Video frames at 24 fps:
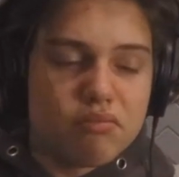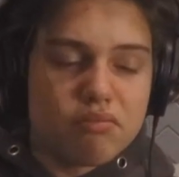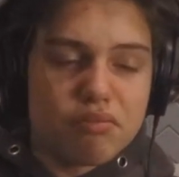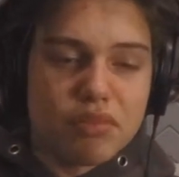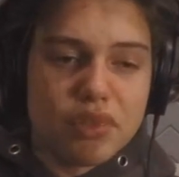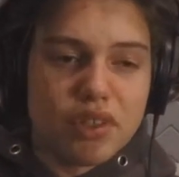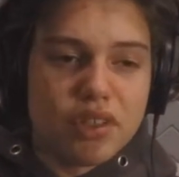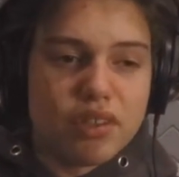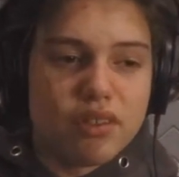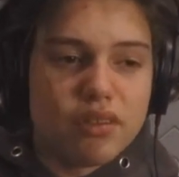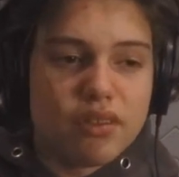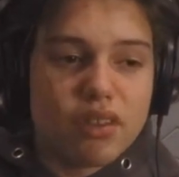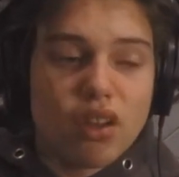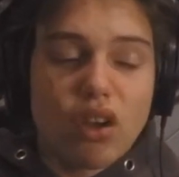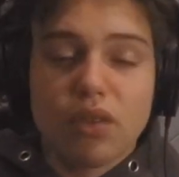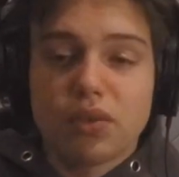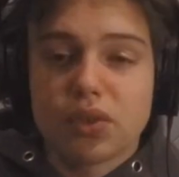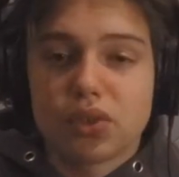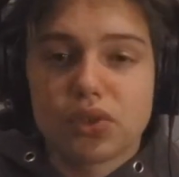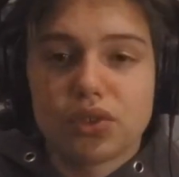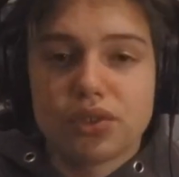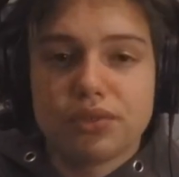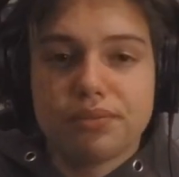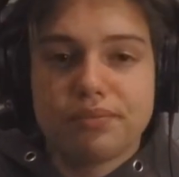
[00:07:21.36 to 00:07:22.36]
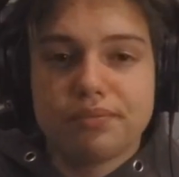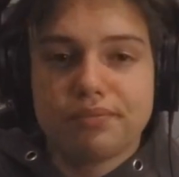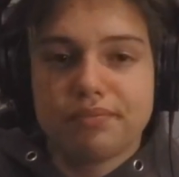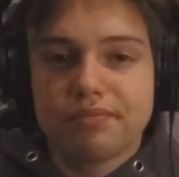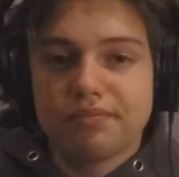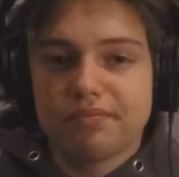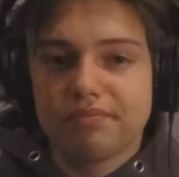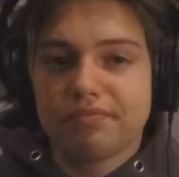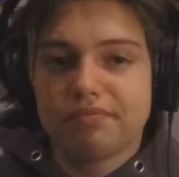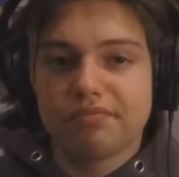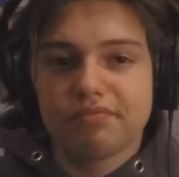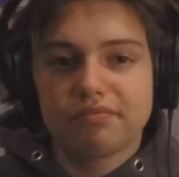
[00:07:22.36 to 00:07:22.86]
But overall,
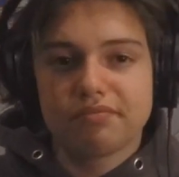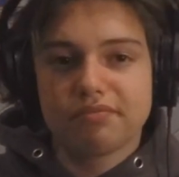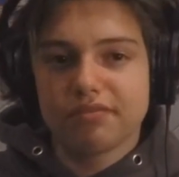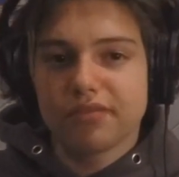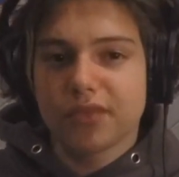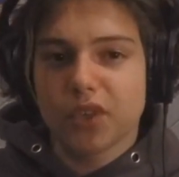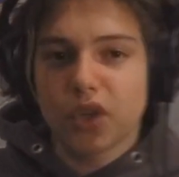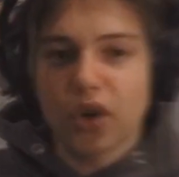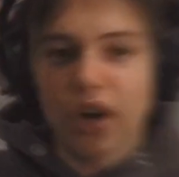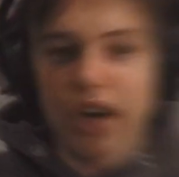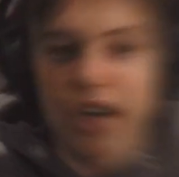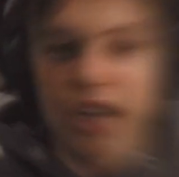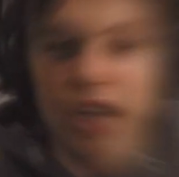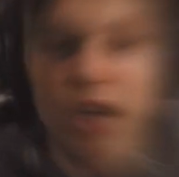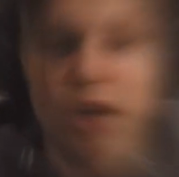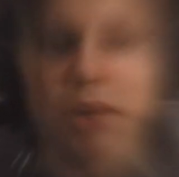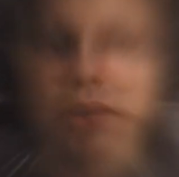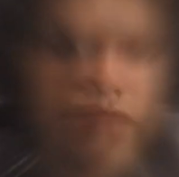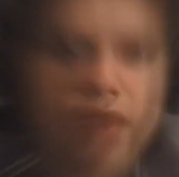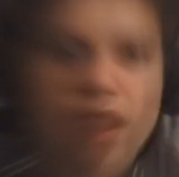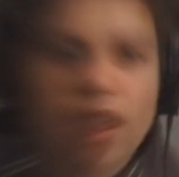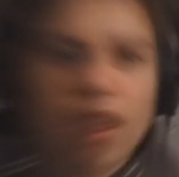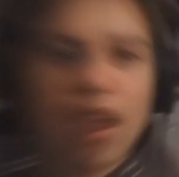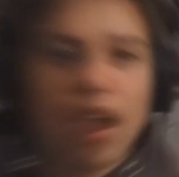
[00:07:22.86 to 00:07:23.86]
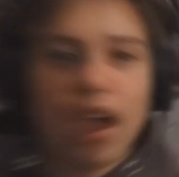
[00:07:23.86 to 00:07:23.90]
great album.